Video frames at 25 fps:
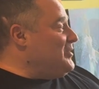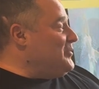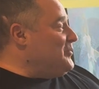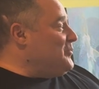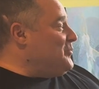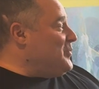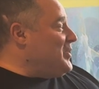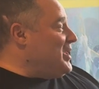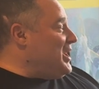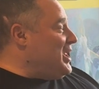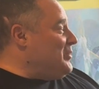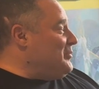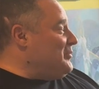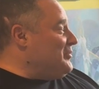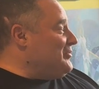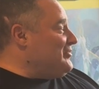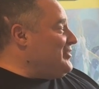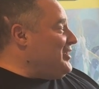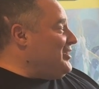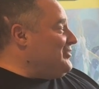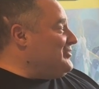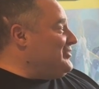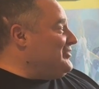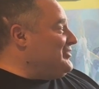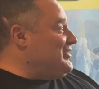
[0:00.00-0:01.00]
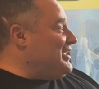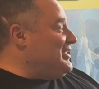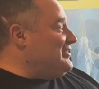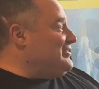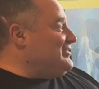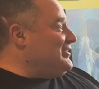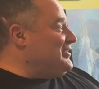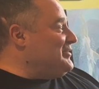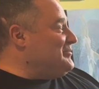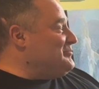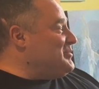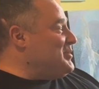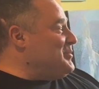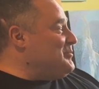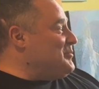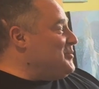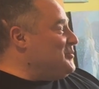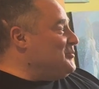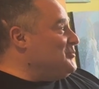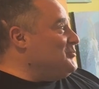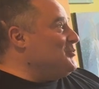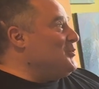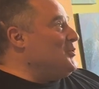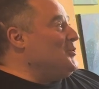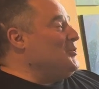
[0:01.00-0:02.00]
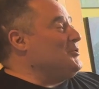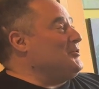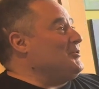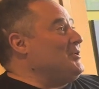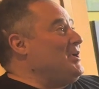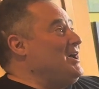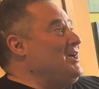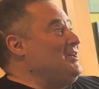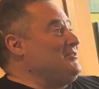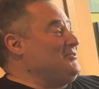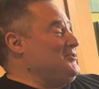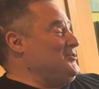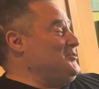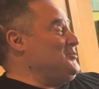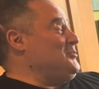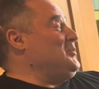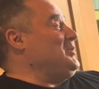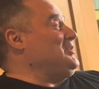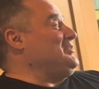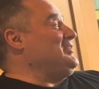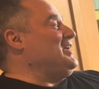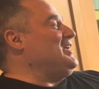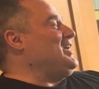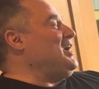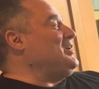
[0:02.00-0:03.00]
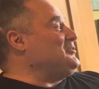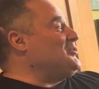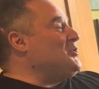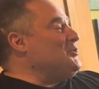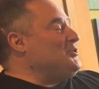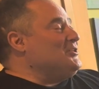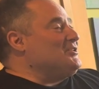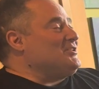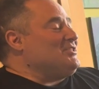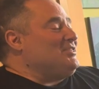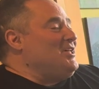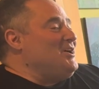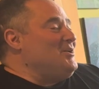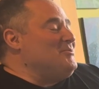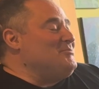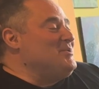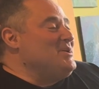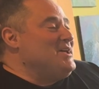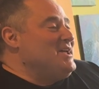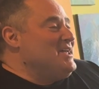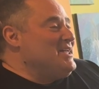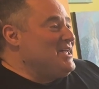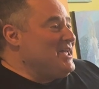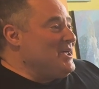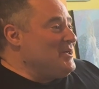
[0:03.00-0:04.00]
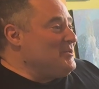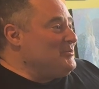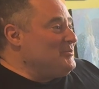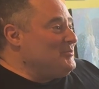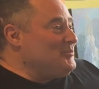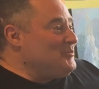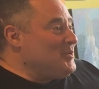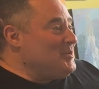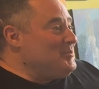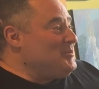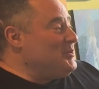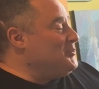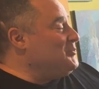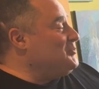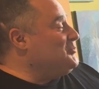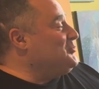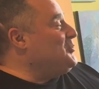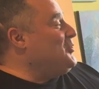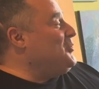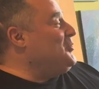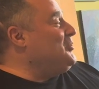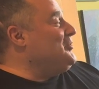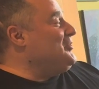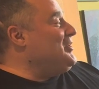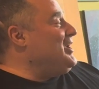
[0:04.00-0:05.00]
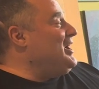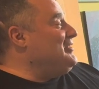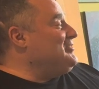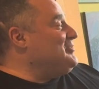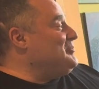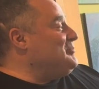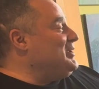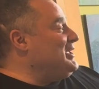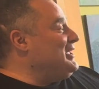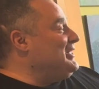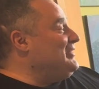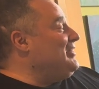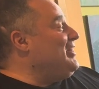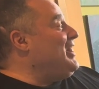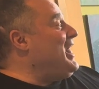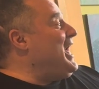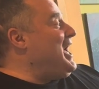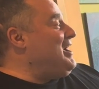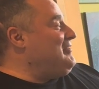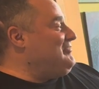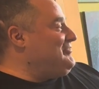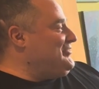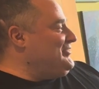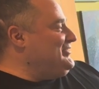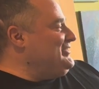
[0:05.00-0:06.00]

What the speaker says: When I was salsa dancing, people would roll their eyes. Oh, you want to dance? I'd go to a club and women would roll their eyes at me and laugh.